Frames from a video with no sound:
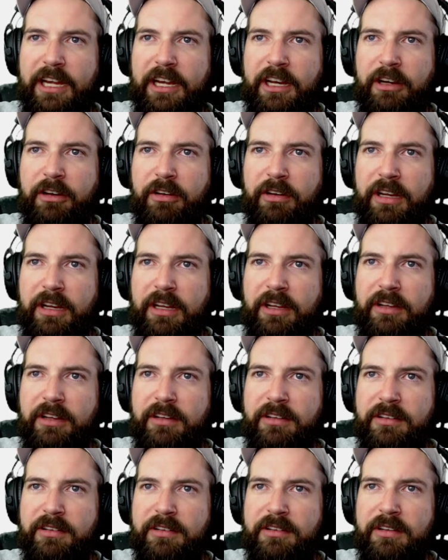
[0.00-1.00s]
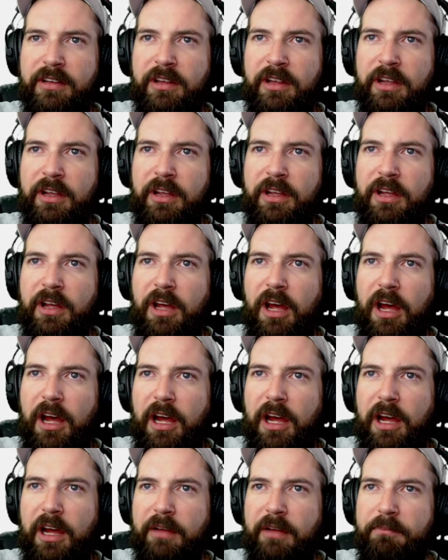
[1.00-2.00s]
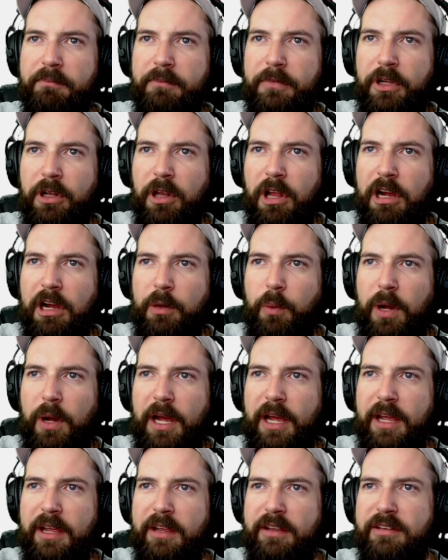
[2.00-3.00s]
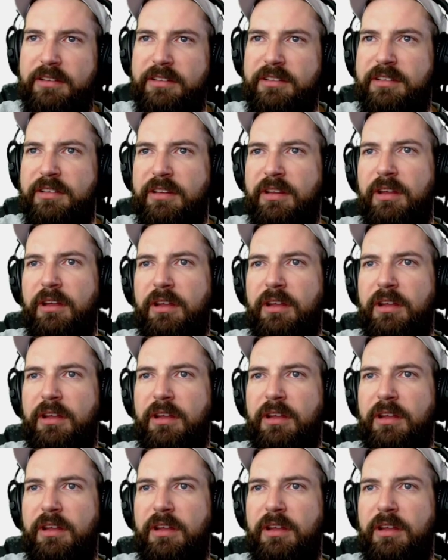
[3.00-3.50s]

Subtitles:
degrees clockwise.